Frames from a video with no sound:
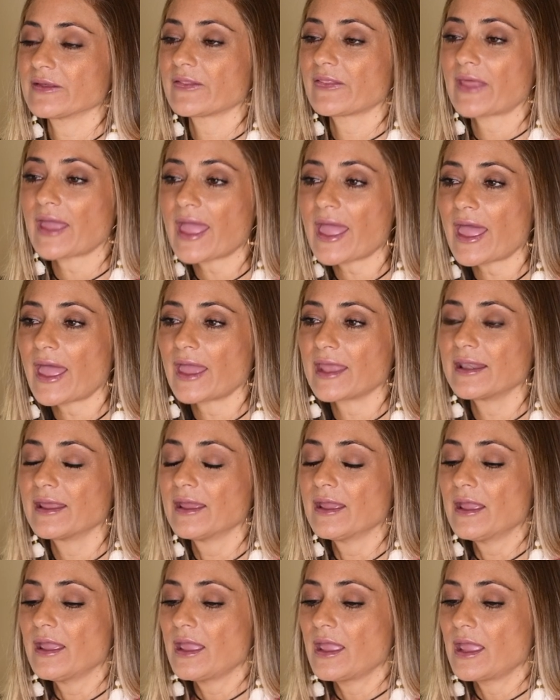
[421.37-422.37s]
on the head.
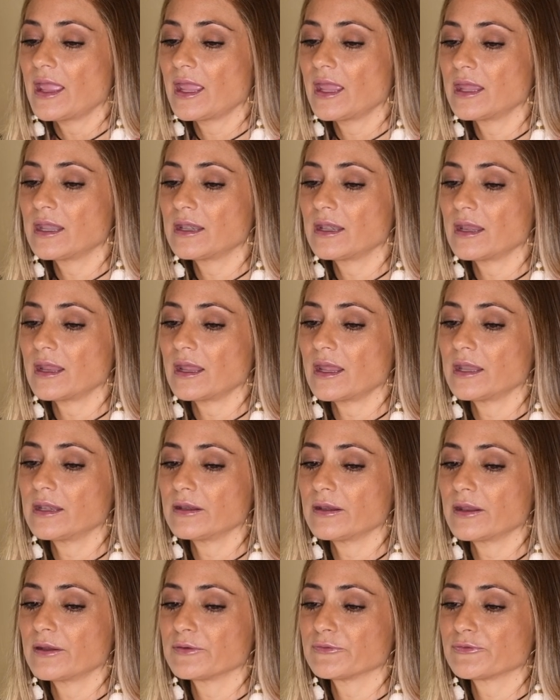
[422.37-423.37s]
And, and,
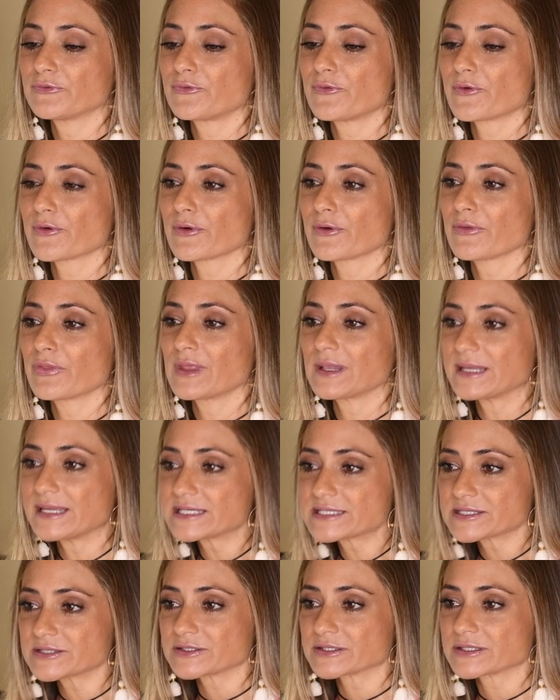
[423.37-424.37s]
and for the
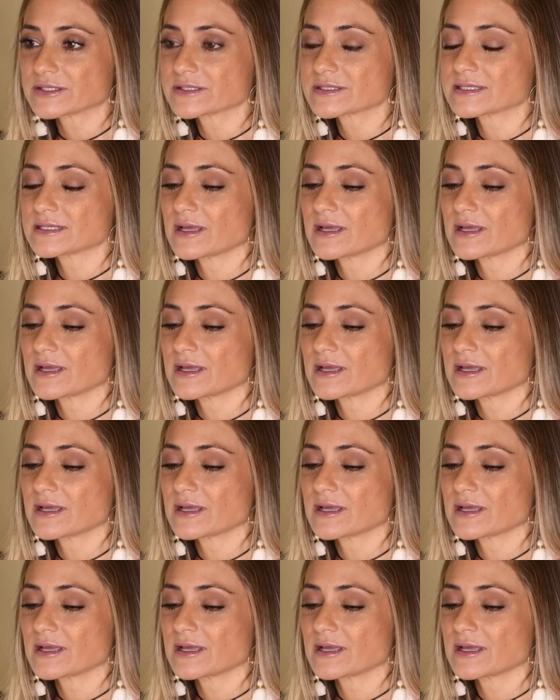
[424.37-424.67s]
listeners,